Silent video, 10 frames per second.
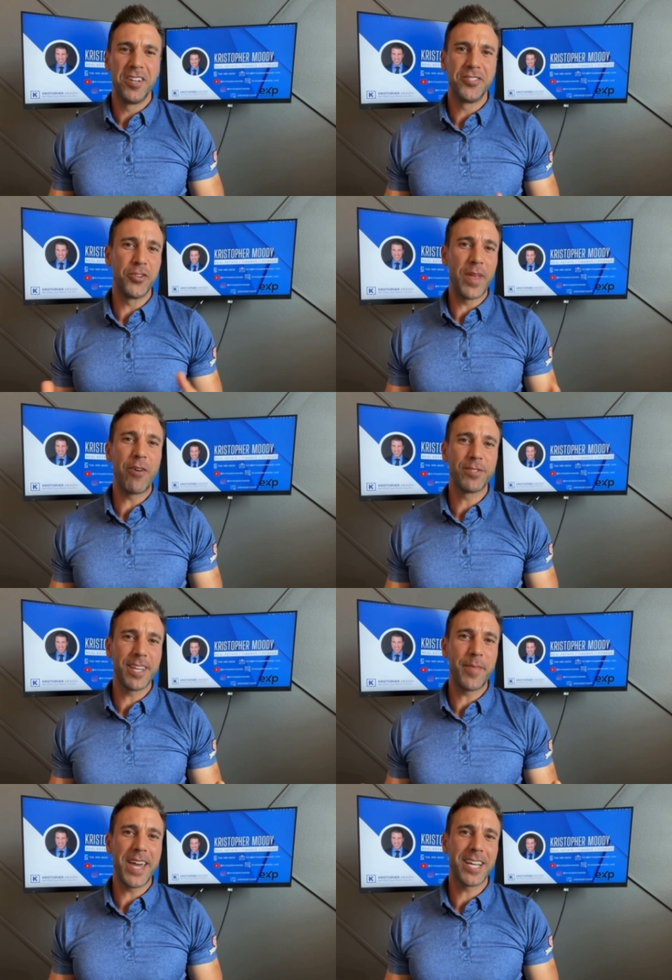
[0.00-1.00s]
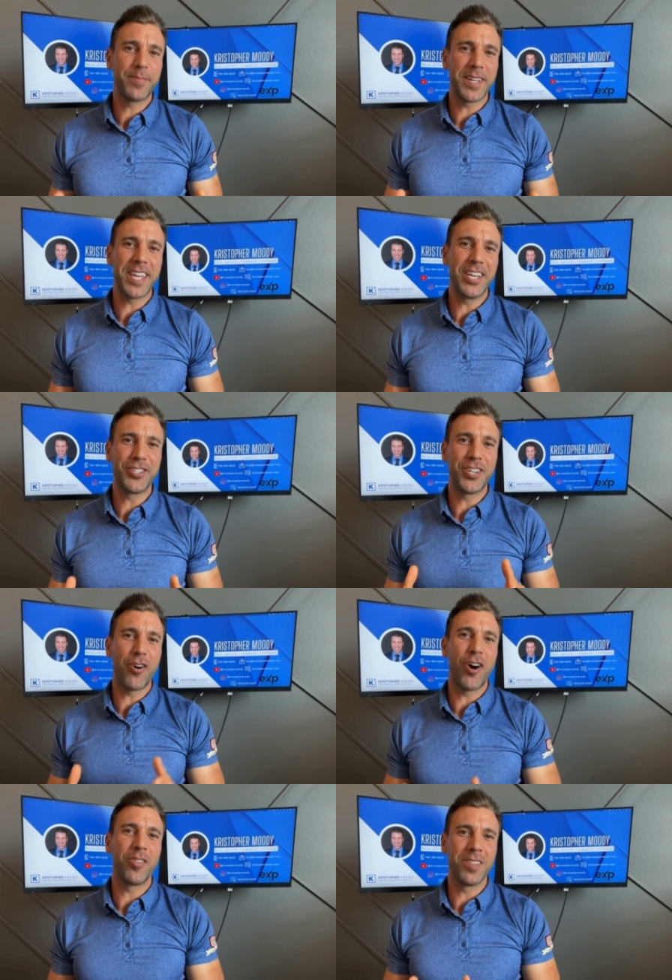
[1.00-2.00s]
So that will set my expectation
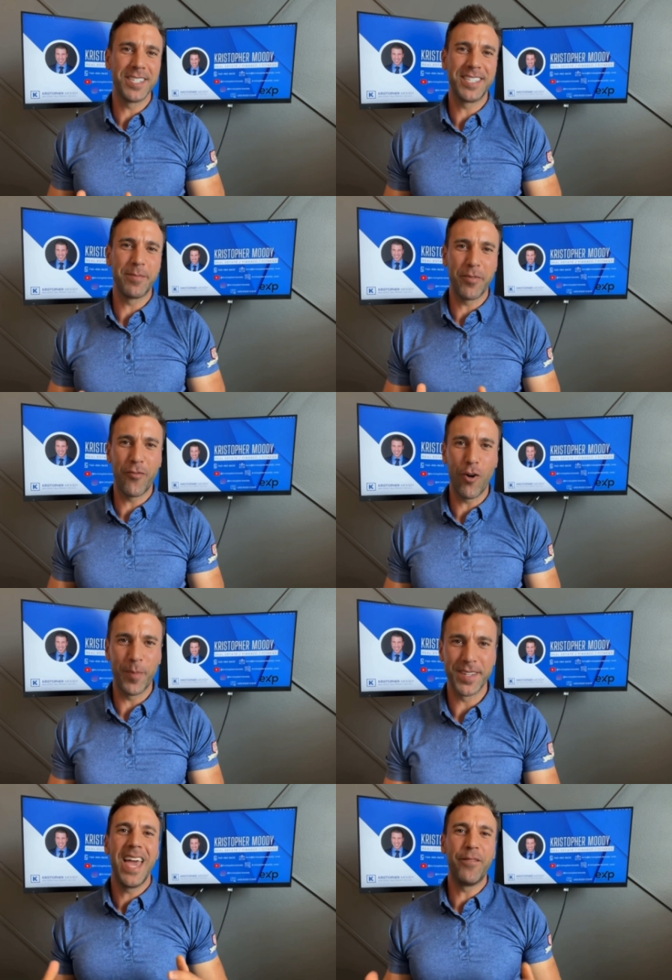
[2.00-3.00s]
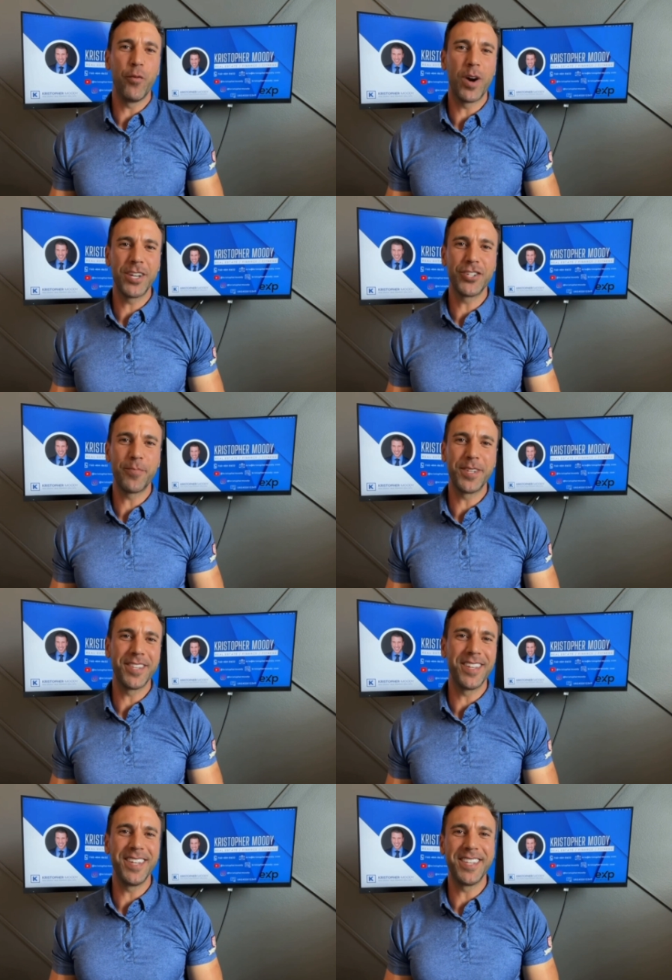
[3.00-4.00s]
on listing performance. If you want to jump
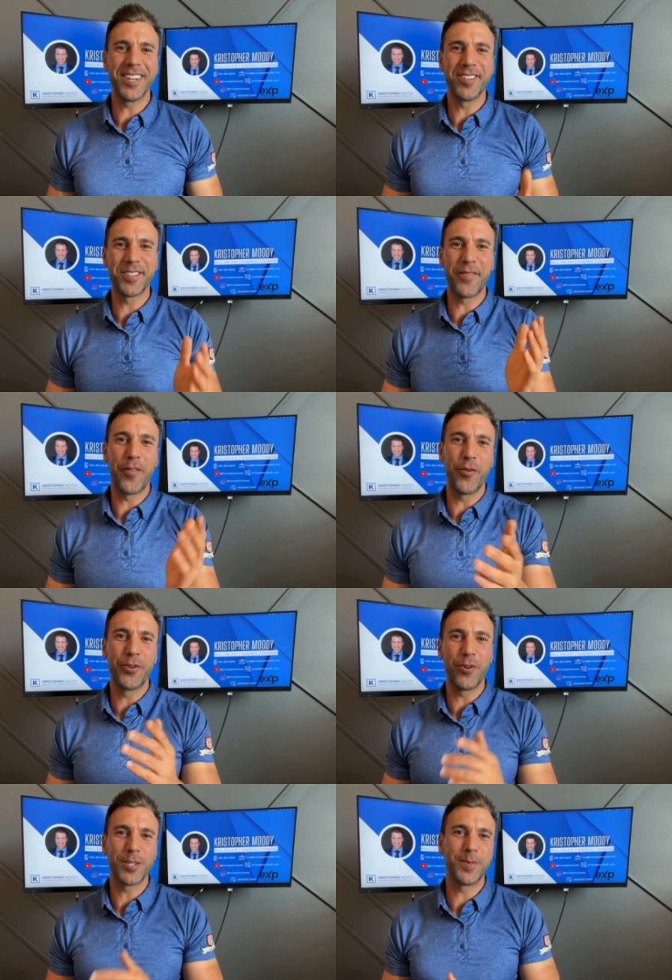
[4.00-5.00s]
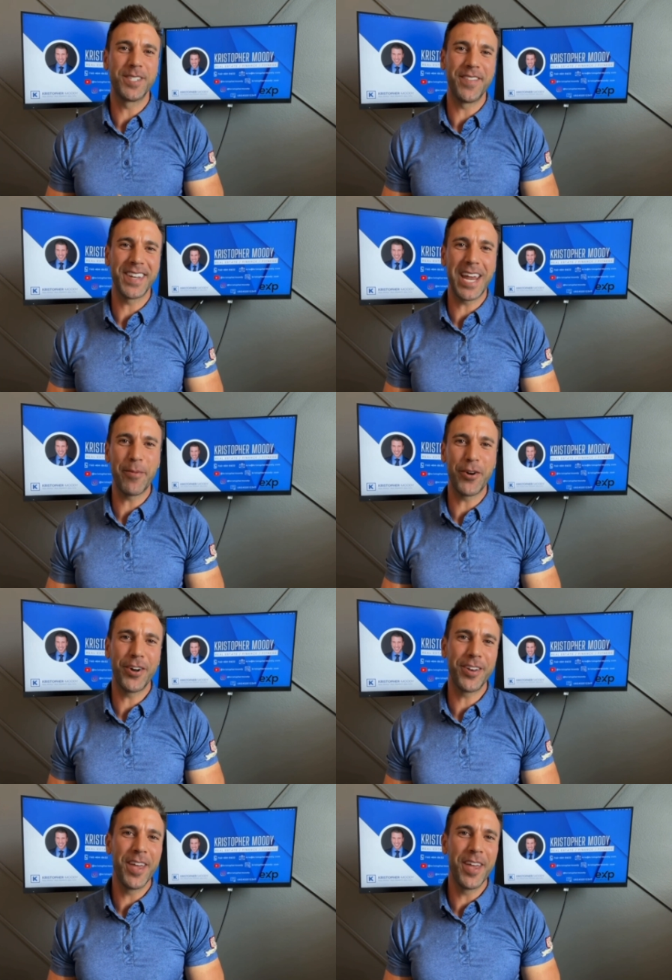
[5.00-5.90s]
into the details for your specific neighborhood,